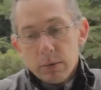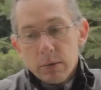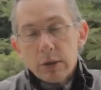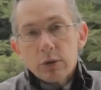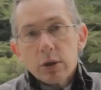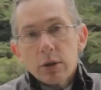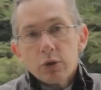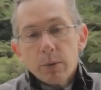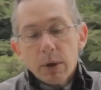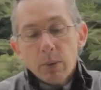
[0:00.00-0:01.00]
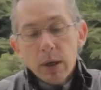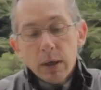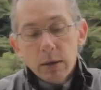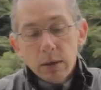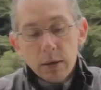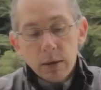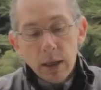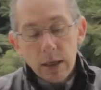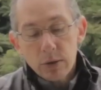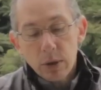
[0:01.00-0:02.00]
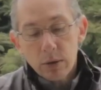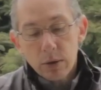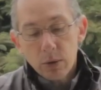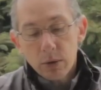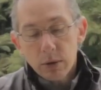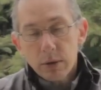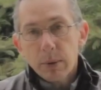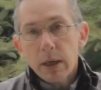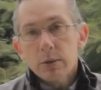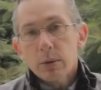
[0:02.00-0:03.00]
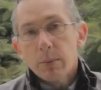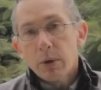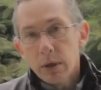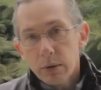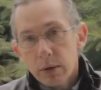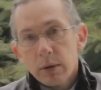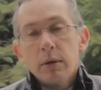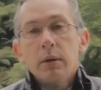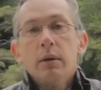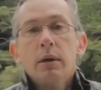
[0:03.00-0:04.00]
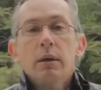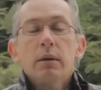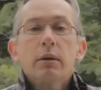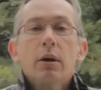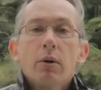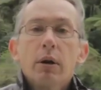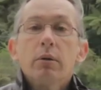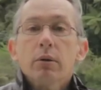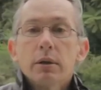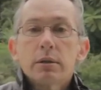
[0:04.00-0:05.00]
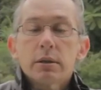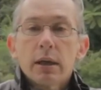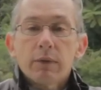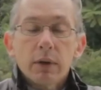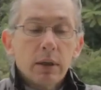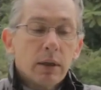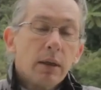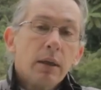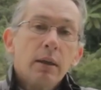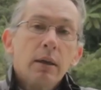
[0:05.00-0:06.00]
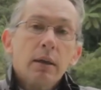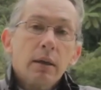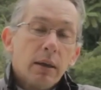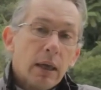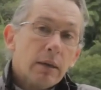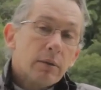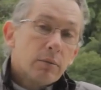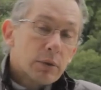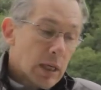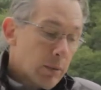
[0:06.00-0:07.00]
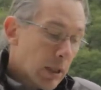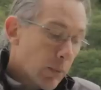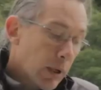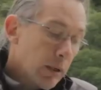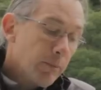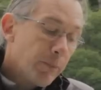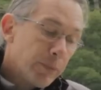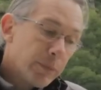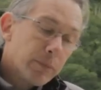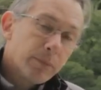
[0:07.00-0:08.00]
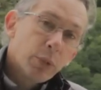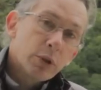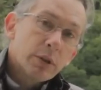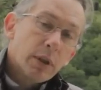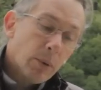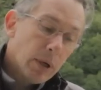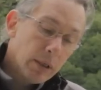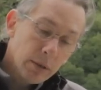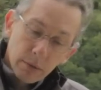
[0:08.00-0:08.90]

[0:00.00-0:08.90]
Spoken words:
Naturally you're going to drop that way, and as you go into the corner, the bars will come around. You go around nice and safely. And same the other way, push that way,